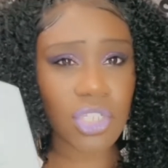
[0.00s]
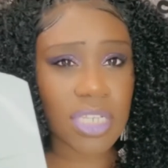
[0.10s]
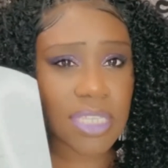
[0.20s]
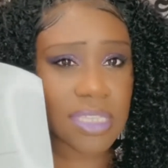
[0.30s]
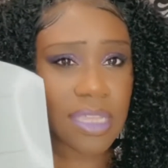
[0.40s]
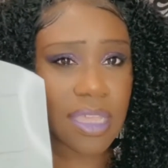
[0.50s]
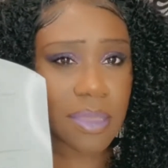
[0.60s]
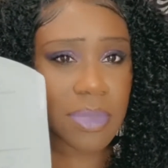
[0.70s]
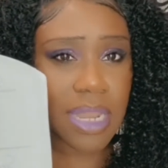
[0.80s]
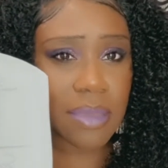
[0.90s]
She doesn't
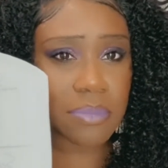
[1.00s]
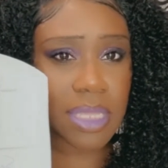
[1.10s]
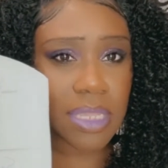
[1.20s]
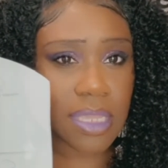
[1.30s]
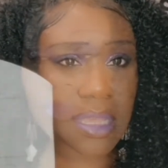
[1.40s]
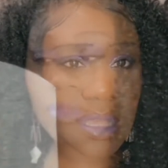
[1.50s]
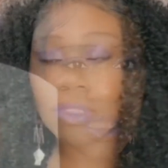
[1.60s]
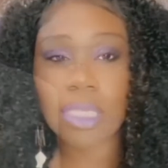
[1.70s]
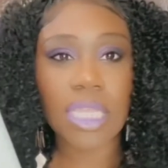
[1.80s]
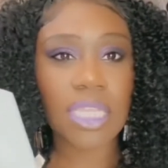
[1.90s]
come in that many
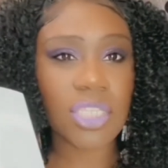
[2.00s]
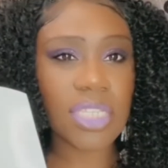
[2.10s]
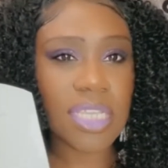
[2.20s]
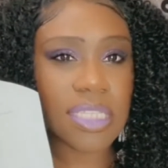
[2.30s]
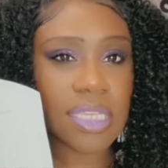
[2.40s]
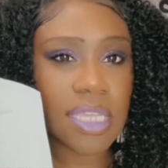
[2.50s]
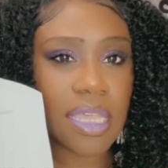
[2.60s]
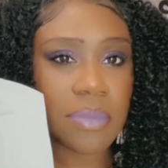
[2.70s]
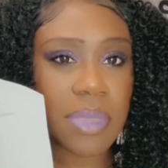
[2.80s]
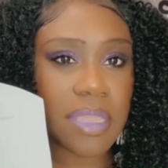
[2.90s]
colors. She doesn't
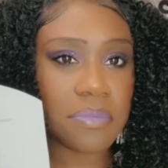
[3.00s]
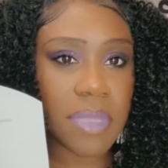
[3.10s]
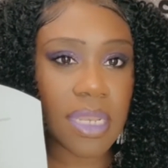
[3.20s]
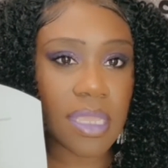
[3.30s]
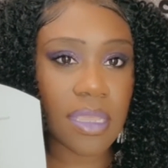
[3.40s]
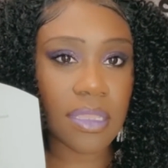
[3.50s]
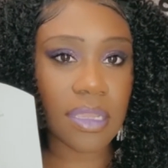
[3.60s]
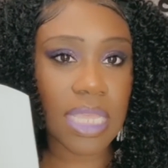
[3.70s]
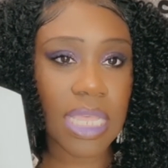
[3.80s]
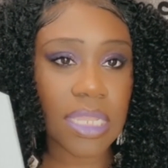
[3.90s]
come in many other
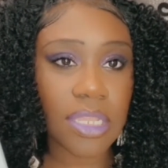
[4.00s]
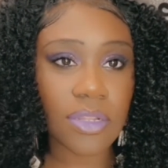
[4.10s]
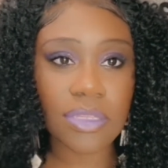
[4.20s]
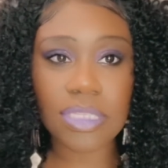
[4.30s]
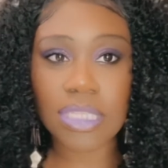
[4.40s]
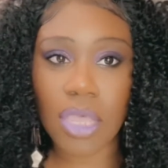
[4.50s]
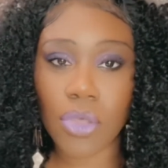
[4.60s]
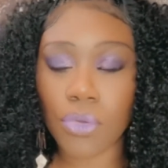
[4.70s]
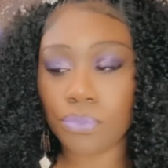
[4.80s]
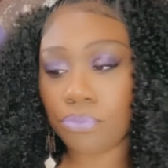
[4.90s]
colors.
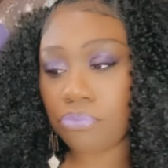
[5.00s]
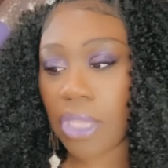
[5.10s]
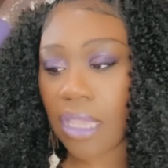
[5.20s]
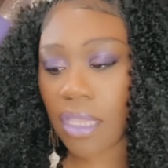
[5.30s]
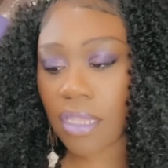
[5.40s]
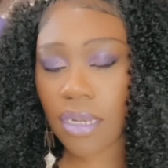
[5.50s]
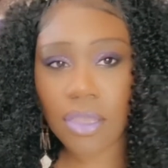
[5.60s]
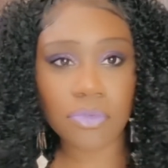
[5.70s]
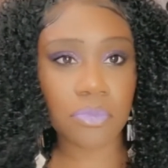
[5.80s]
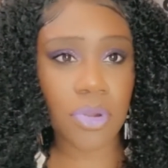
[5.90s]
So, you
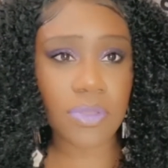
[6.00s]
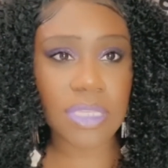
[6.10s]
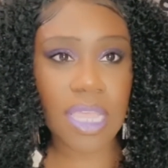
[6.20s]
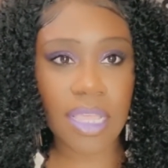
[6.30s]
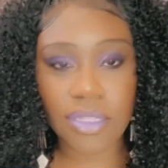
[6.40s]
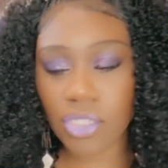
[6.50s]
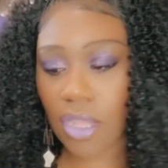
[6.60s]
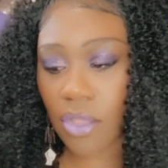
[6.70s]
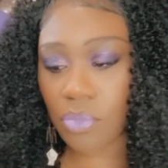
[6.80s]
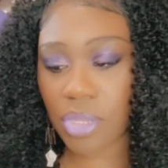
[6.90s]
know, pros and cons,
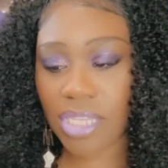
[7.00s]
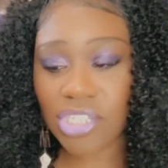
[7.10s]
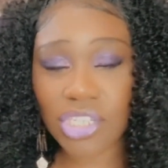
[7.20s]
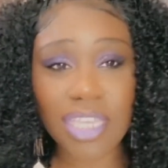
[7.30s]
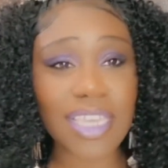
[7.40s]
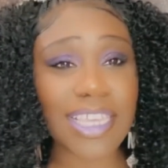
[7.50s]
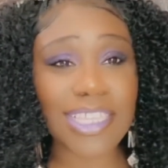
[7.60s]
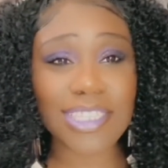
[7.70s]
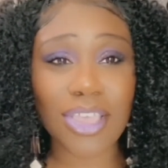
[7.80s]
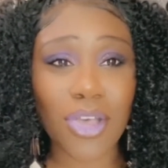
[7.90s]
y'all. But she
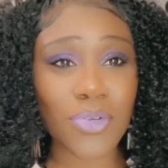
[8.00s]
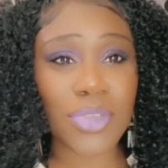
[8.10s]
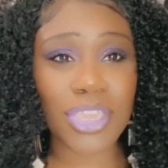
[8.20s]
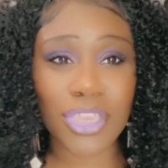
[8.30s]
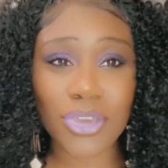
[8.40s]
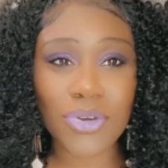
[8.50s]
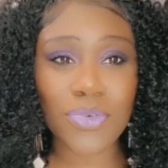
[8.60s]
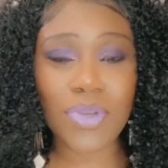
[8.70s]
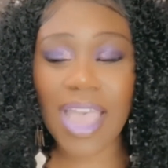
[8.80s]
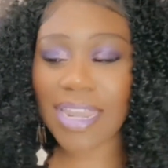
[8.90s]
is so
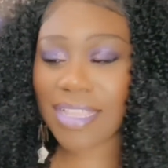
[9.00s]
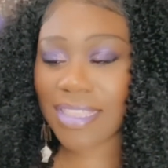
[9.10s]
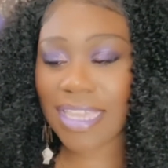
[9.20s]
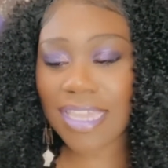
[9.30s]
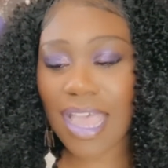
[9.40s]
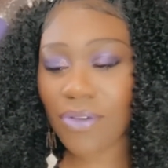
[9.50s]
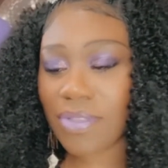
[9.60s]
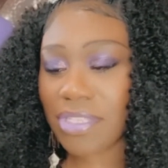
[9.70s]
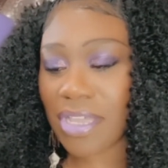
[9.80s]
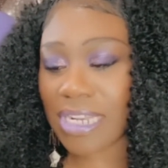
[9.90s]
cute. I didn't think I
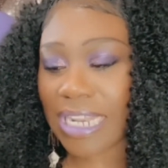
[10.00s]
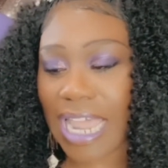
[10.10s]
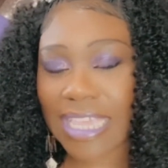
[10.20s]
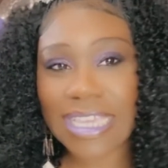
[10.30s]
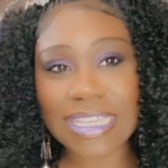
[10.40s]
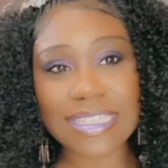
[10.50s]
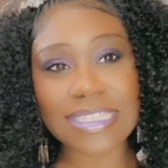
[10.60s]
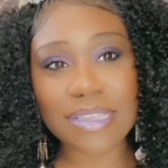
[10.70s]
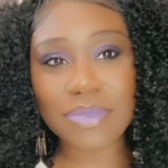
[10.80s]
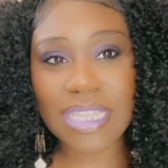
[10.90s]
was going to like it because
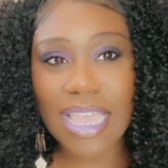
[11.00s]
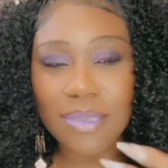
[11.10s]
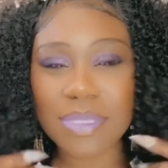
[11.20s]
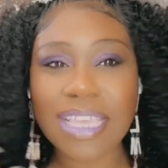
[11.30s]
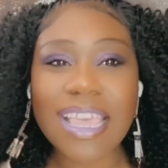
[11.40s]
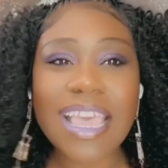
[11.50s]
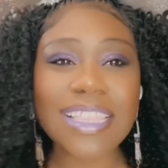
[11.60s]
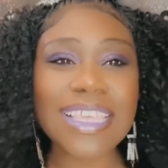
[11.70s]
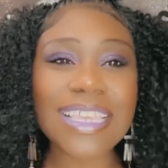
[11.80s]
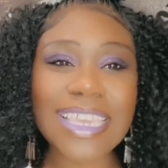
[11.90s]
sometimes
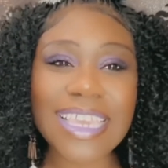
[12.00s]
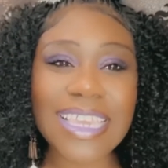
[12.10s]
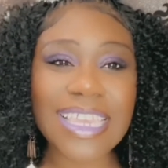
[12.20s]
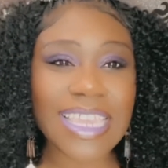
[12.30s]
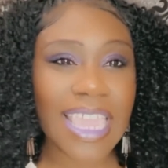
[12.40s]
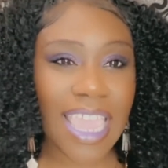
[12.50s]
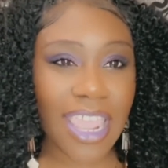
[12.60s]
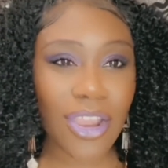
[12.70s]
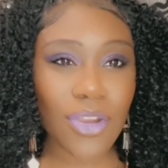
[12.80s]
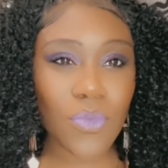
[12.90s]
the kinky
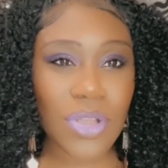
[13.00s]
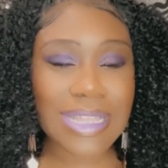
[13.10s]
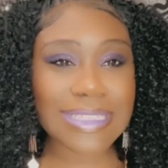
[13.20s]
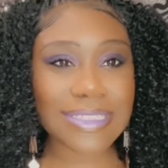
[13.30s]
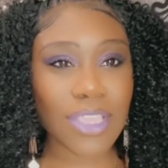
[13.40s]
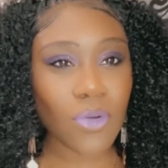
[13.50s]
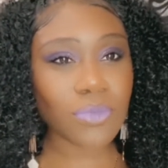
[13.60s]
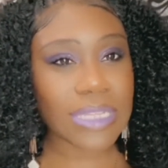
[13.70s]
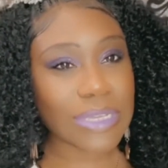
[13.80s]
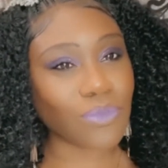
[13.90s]
hair ones don't
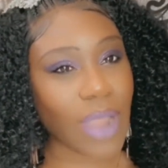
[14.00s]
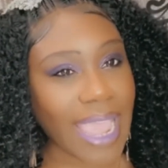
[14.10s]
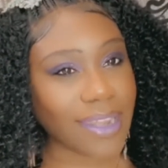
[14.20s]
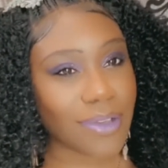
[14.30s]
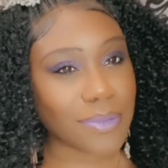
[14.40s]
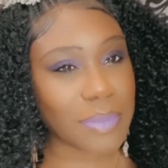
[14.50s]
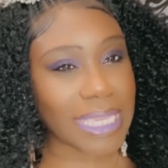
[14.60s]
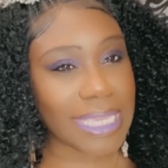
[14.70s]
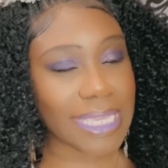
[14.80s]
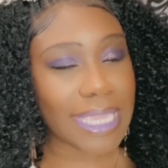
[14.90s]
look right on
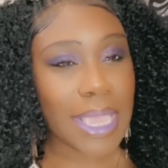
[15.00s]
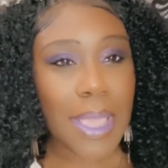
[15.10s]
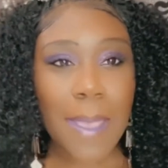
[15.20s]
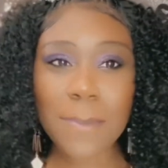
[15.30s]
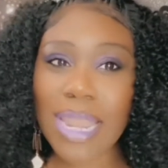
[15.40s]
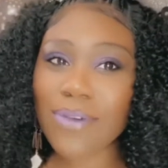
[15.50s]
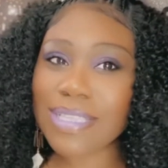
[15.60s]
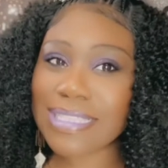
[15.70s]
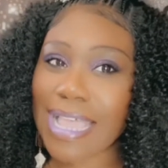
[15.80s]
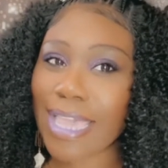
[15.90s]
me. But I
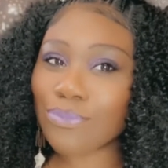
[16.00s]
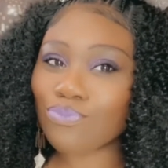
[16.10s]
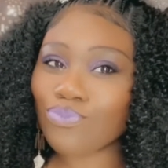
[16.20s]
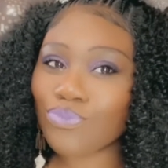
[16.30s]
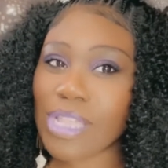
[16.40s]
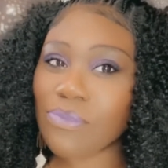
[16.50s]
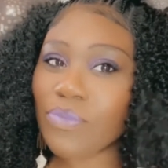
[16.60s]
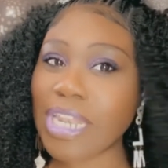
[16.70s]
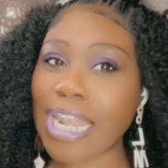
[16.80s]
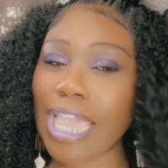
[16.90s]
was like, I'm
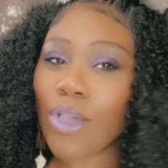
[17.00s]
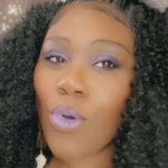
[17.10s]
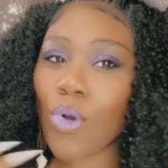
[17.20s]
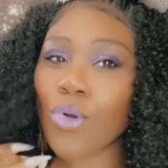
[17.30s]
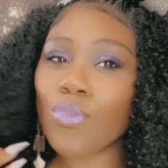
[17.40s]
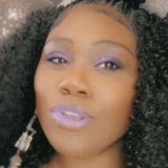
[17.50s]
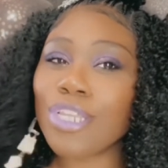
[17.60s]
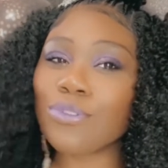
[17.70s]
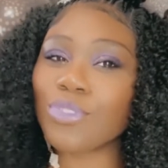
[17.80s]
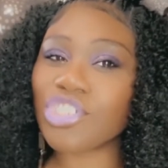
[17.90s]
feeling like a whole
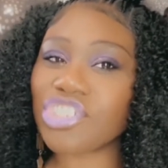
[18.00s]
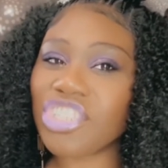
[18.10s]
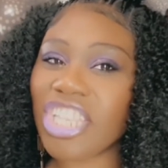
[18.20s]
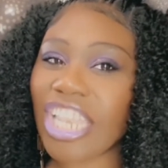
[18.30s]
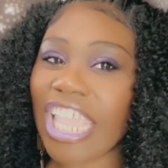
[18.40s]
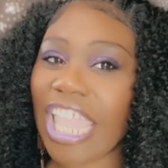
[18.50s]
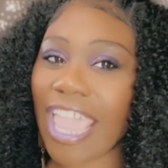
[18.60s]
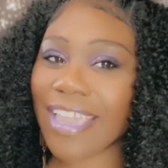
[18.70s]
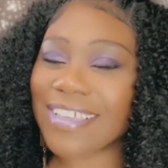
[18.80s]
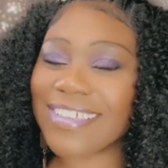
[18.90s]
little
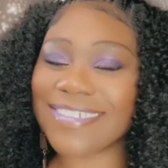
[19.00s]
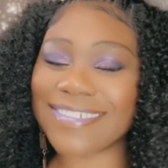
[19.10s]
snack.